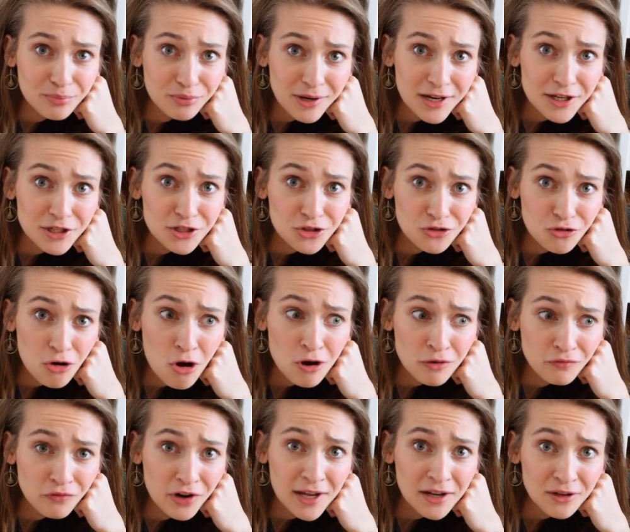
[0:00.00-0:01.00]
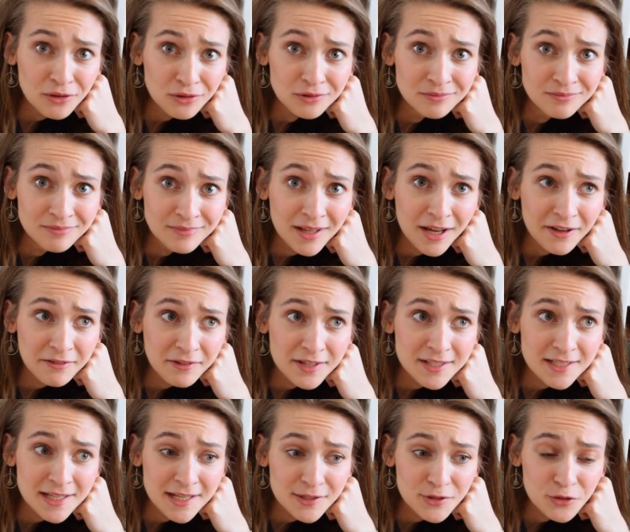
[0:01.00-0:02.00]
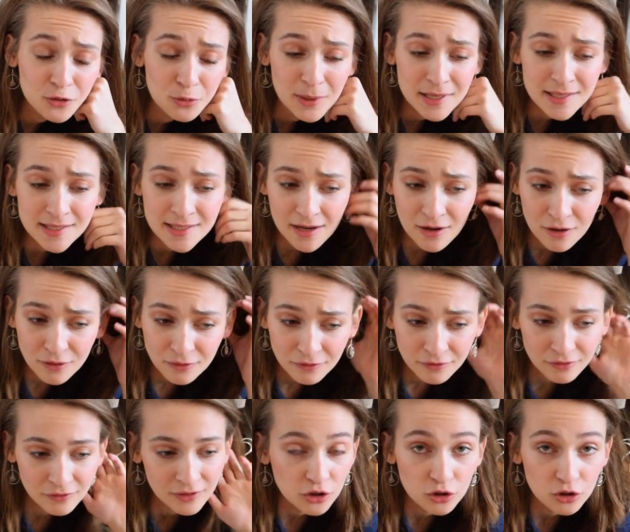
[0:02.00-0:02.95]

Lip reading: pretty strong rail, if I say so myself.